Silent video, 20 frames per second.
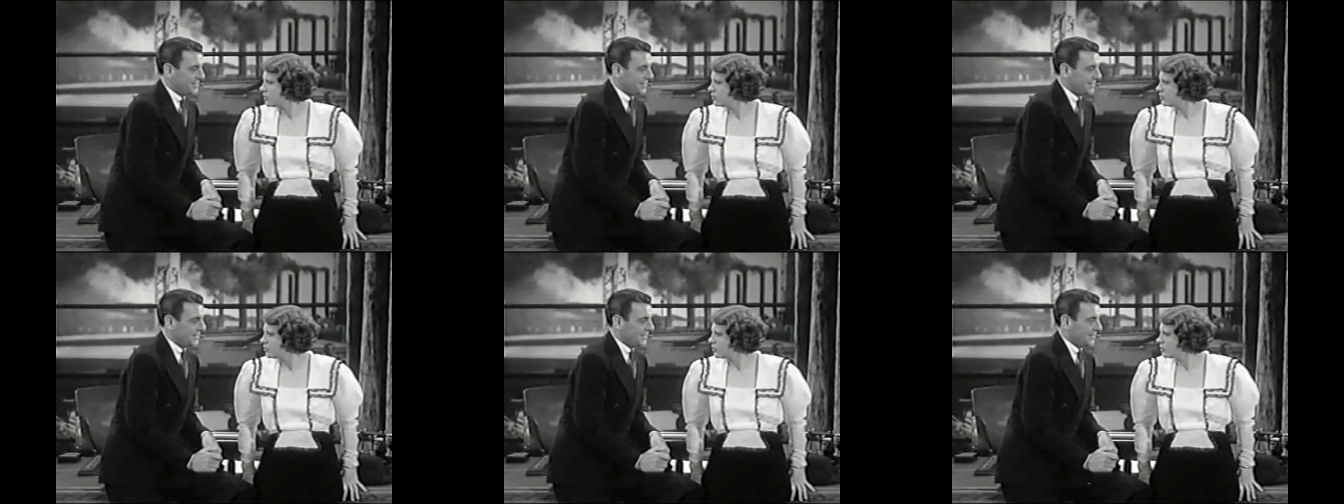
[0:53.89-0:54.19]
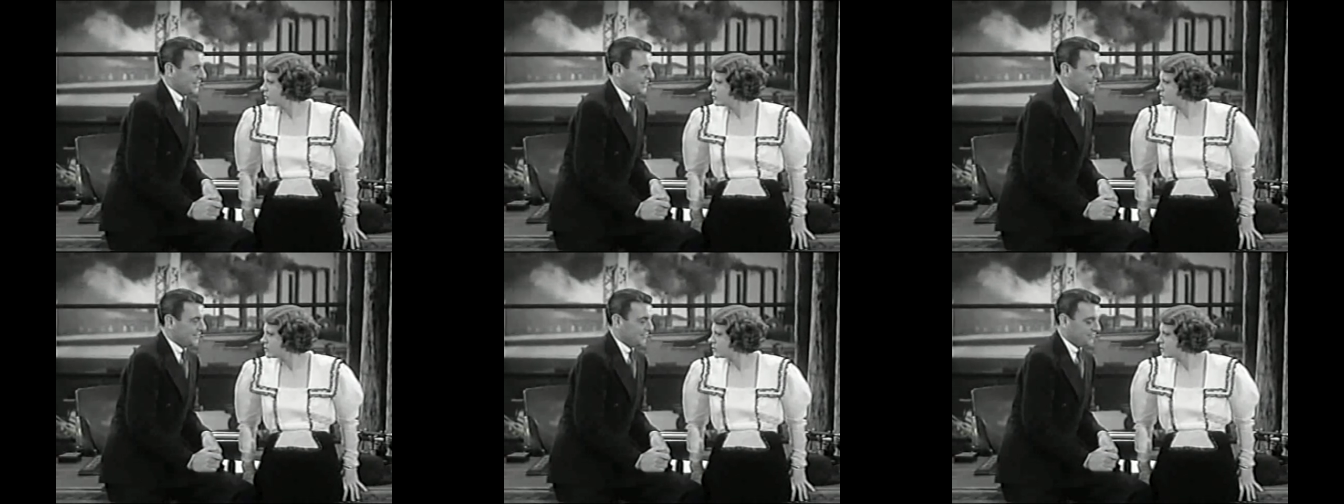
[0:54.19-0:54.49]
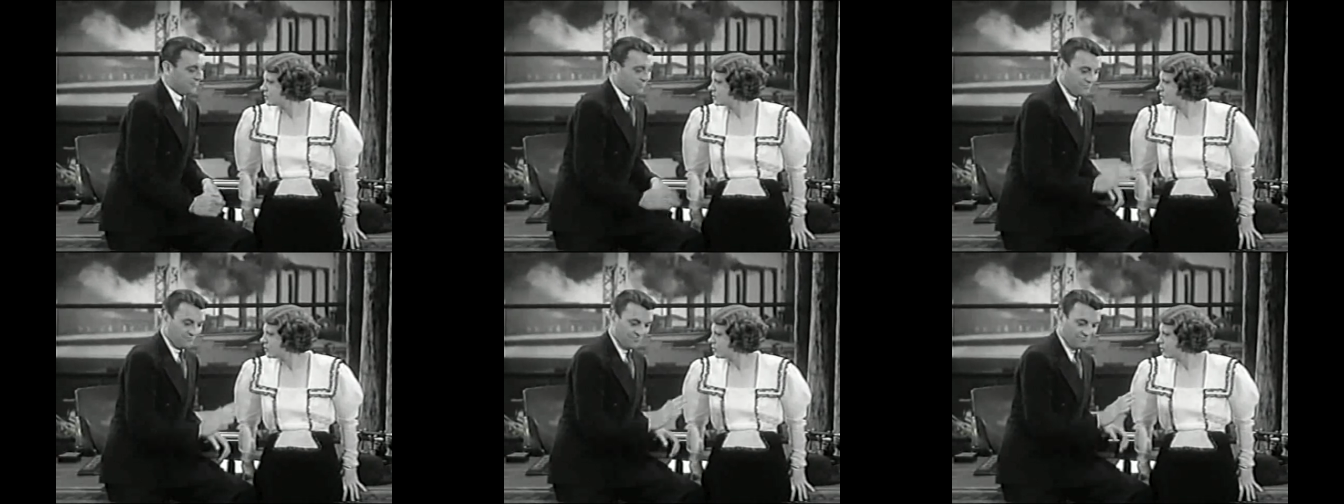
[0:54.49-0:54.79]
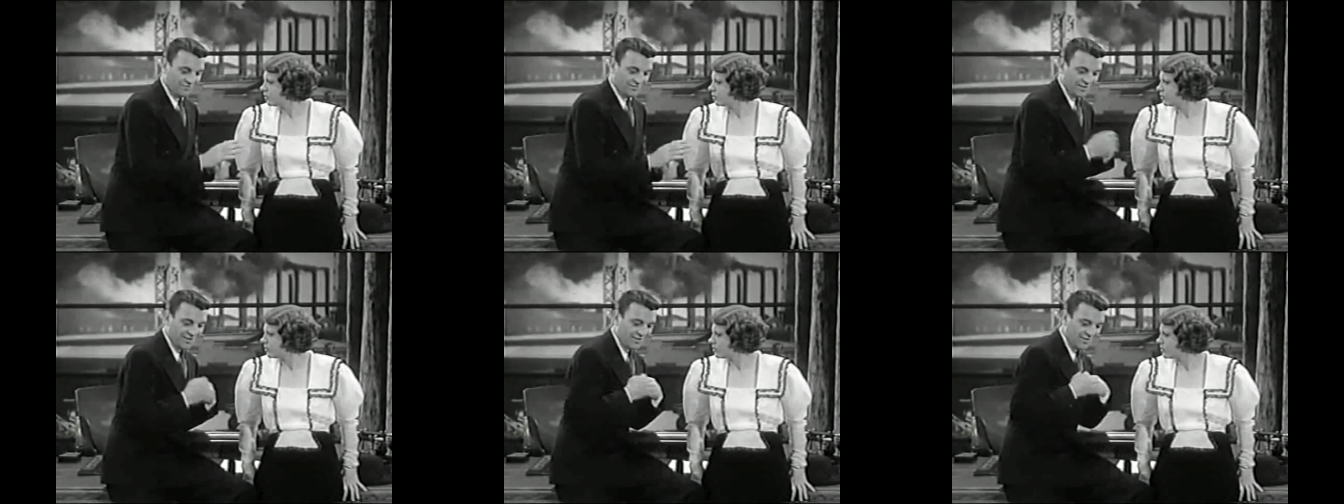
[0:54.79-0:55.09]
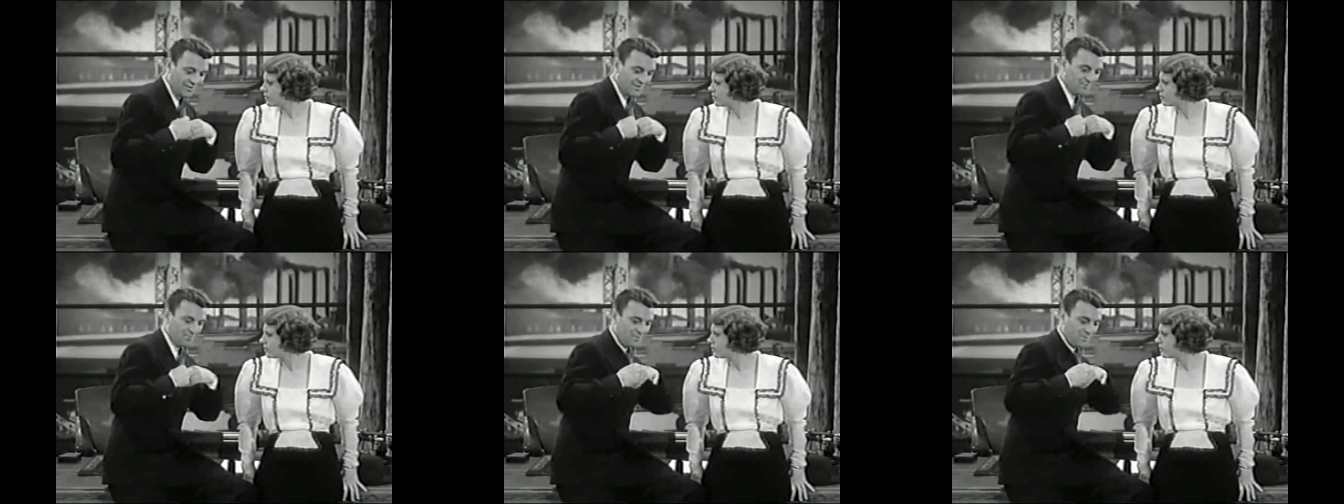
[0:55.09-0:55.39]
What are you doing in the City Hall?
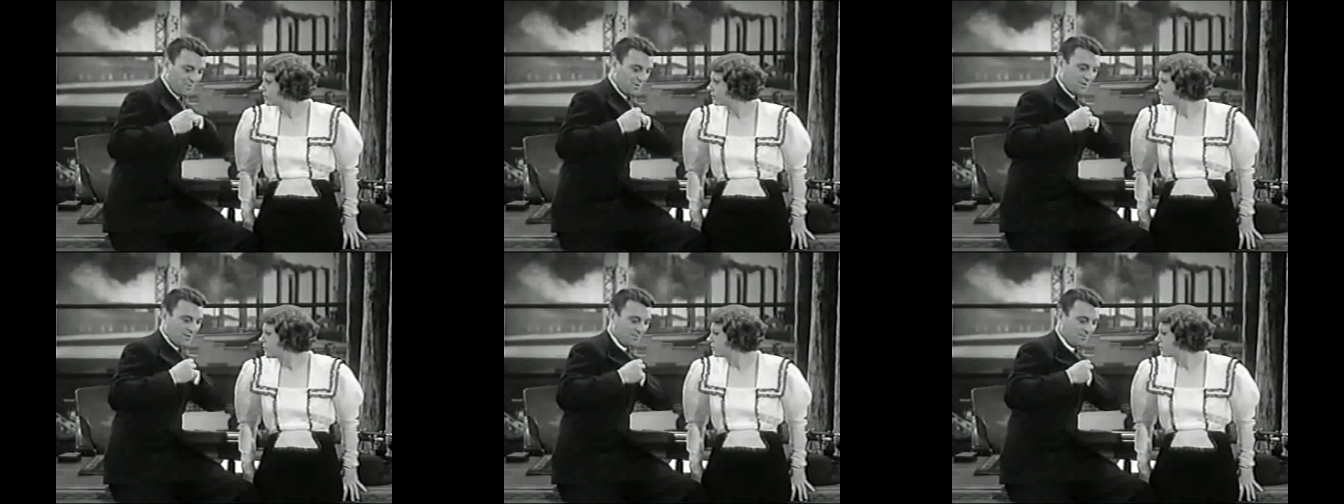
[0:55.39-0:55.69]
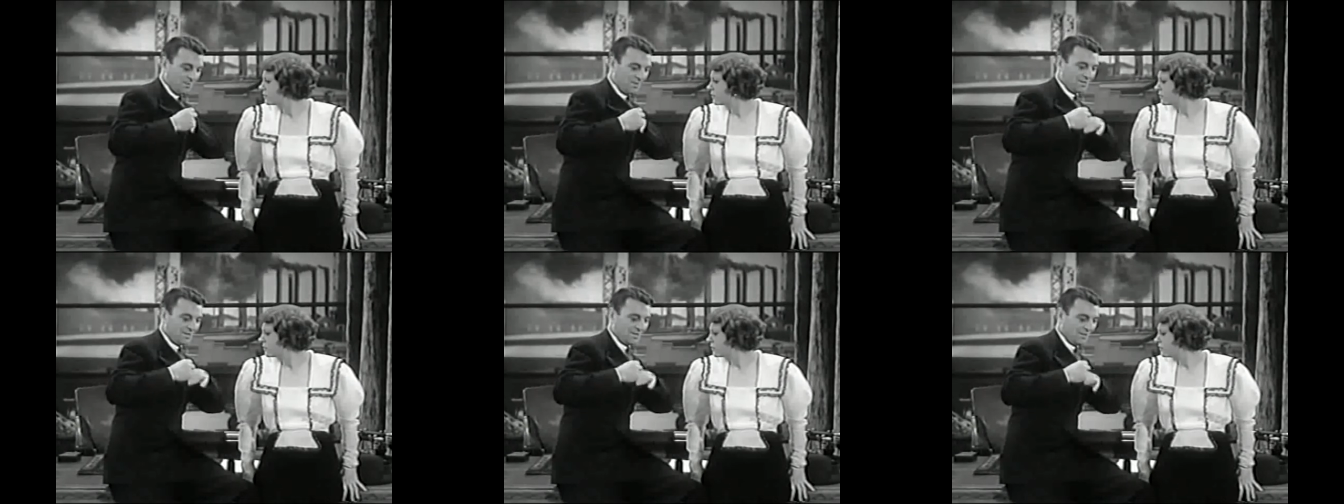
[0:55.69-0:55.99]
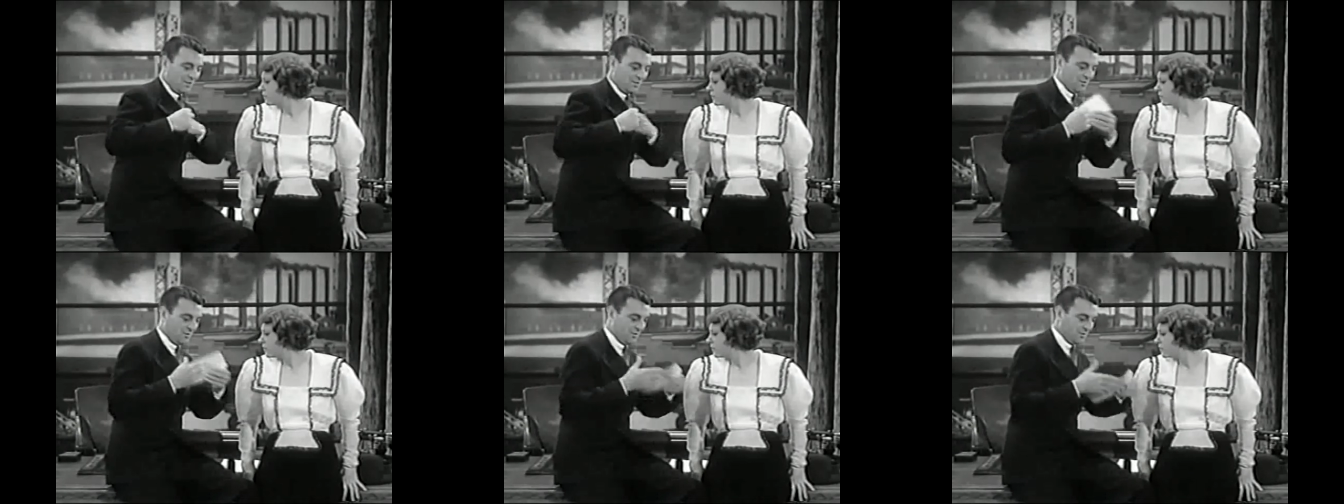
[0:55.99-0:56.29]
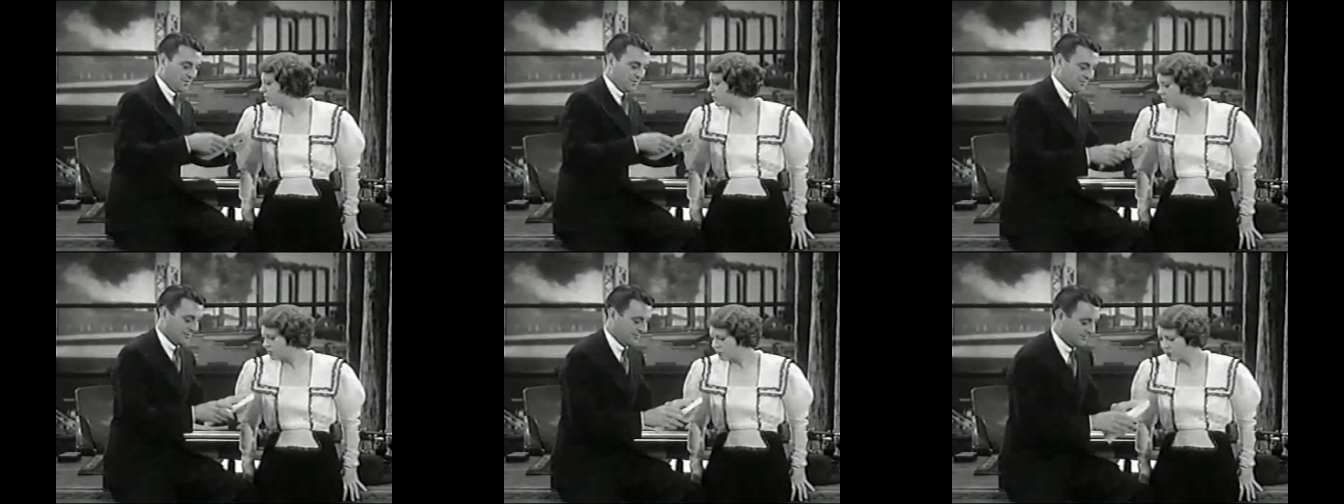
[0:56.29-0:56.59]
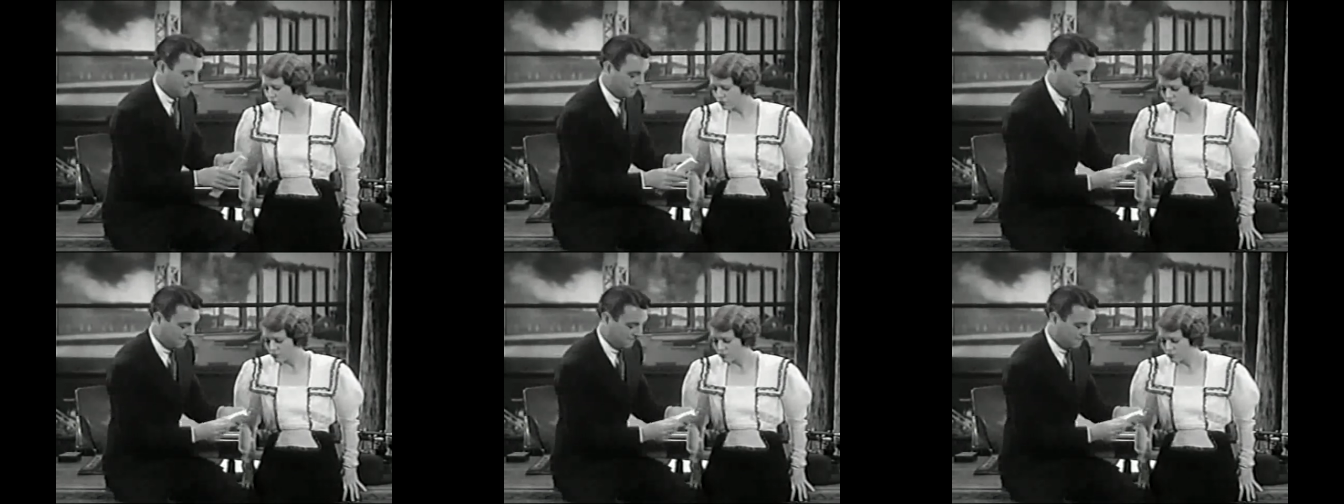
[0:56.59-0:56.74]
Very important business. Look, look.